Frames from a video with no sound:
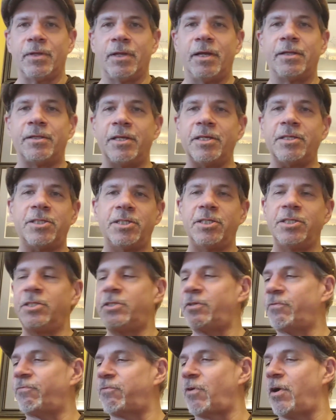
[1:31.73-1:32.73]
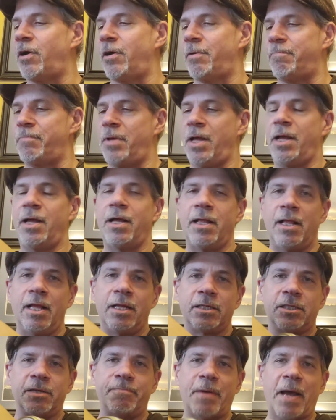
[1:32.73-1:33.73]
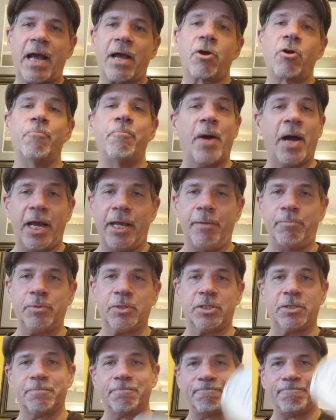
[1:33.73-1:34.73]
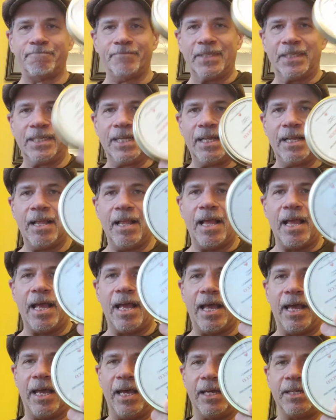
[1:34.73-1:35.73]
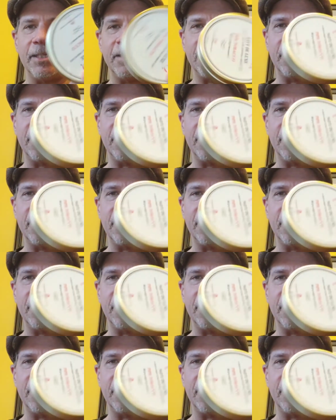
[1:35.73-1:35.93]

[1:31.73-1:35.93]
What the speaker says: this is from Tobacco Pipes, and